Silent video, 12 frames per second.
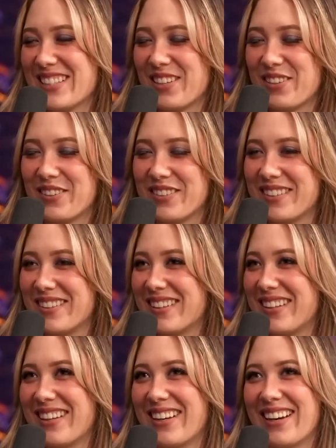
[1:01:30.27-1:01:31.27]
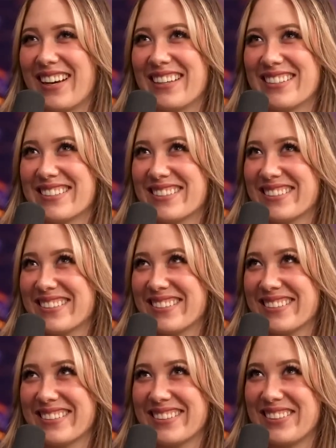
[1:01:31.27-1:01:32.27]
That's a whole nother thing, guys.
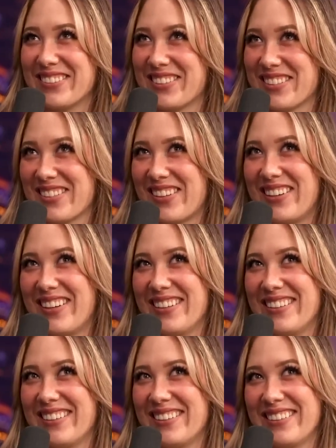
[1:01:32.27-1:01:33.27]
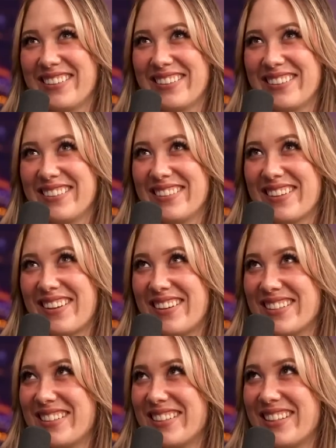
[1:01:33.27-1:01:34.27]
You're just on.
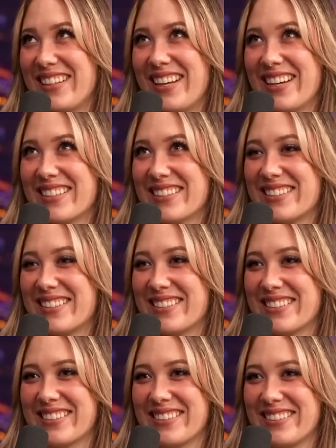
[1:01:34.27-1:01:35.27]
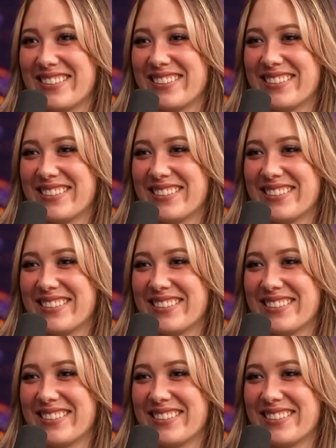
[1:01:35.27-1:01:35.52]
On to the next,